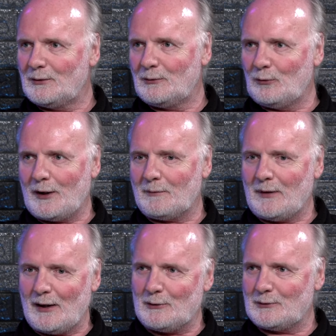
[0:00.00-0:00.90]
what
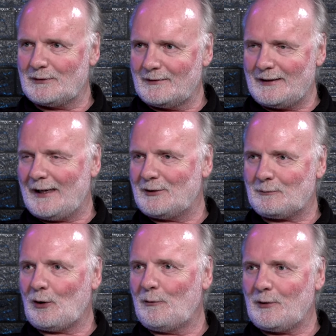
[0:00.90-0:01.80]
about the age
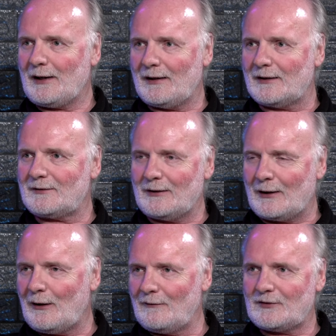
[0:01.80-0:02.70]
appropriateness? And
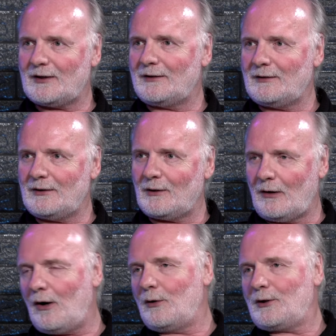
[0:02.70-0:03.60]
then all of a sudden you're
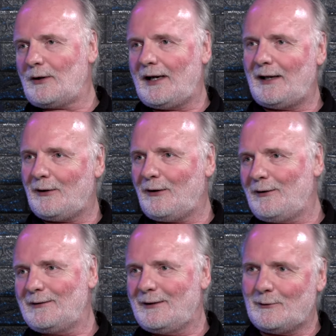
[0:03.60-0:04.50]
a hater,
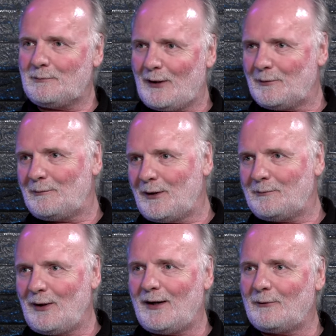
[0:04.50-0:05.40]
and, you know, blah, blah, blah,
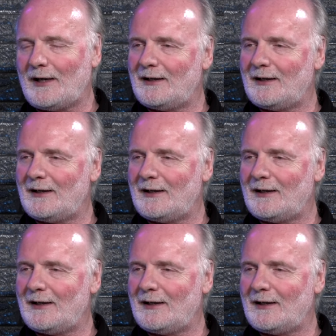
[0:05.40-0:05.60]
blah, right?